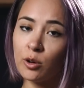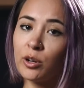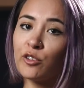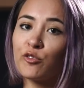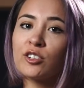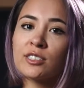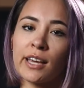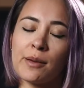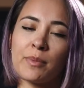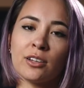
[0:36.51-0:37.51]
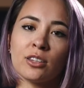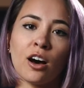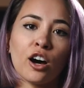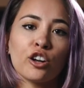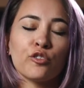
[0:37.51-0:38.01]
When it first came out, the
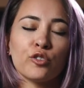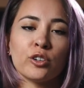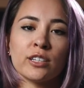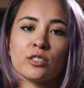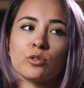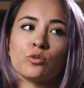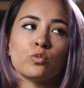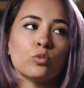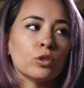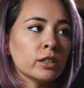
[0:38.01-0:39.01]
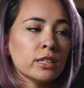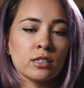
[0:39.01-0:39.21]
autofocus was really